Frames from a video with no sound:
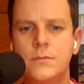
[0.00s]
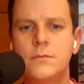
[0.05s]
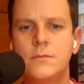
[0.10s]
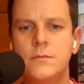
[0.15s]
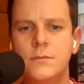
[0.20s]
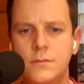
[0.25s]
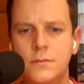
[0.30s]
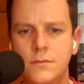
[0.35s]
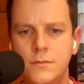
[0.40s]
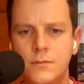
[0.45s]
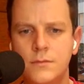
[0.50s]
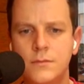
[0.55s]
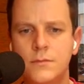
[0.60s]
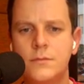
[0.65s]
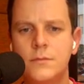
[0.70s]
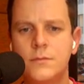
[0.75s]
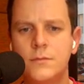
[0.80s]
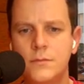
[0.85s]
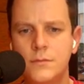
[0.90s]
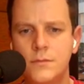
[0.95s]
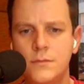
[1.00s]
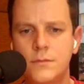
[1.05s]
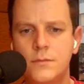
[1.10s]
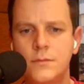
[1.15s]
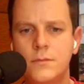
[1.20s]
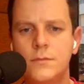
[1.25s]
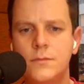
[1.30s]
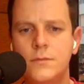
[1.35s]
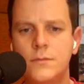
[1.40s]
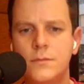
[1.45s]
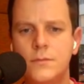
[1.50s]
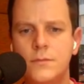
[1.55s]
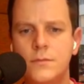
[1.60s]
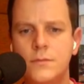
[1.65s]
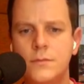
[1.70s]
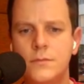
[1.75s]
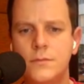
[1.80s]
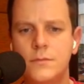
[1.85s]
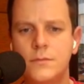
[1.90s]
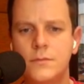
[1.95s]

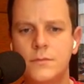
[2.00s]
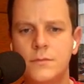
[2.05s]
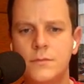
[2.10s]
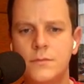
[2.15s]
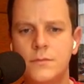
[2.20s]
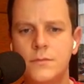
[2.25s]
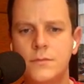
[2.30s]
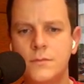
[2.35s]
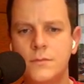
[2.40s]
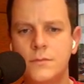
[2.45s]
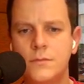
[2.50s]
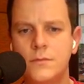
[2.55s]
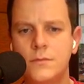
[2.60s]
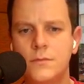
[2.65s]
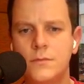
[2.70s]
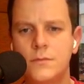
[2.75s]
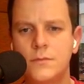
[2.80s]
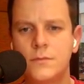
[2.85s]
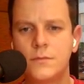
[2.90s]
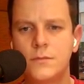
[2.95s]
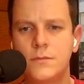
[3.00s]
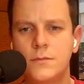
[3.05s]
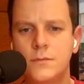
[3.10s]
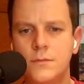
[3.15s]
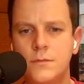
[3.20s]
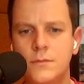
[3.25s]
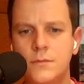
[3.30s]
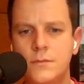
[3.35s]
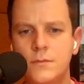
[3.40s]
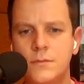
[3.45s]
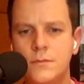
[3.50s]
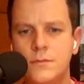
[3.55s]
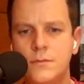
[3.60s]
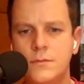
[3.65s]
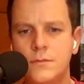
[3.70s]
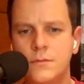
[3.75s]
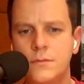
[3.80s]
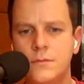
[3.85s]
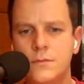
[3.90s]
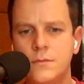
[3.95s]

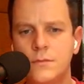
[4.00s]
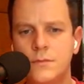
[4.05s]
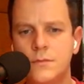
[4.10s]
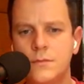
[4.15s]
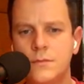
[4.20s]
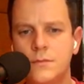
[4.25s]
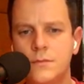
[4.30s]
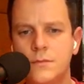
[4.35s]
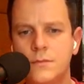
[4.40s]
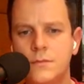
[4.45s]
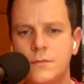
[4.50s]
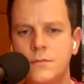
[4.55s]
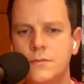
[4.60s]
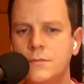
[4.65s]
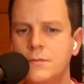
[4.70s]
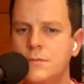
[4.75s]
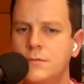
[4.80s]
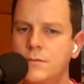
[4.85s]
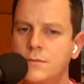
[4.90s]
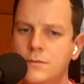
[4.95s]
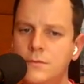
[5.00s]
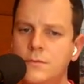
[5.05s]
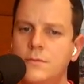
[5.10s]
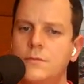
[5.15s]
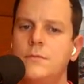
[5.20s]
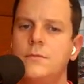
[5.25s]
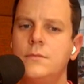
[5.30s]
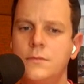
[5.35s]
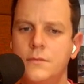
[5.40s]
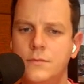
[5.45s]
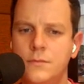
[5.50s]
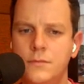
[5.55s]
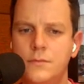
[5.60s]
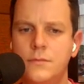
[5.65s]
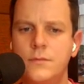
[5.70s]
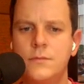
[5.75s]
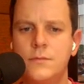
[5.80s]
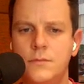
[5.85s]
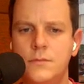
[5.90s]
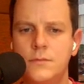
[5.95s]

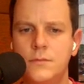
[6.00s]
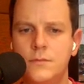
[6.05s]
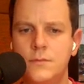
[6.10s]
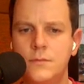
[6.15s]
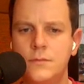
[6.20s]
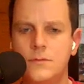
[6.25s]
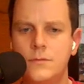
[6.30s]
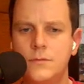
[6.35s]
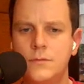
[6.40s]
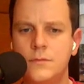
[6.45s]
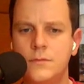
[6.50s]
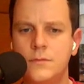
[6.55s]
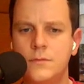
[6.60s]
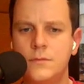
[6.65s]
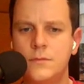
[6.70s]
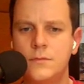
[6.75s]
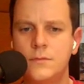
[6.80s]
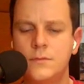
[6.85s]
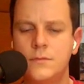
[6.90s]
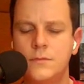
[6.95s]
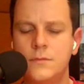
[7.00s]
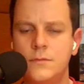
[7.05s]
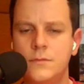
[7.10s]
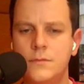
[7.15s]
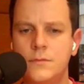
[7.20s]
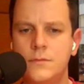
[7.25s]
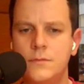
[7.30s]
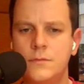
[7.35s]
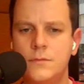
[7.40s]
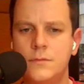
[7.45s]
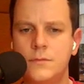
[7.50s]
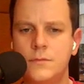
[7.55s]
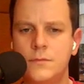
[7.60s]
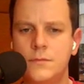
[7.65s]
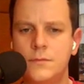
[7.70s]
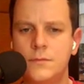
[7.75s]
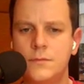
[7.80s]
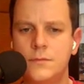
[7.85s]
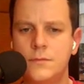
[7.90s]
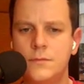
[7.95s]
The person shown says nothing.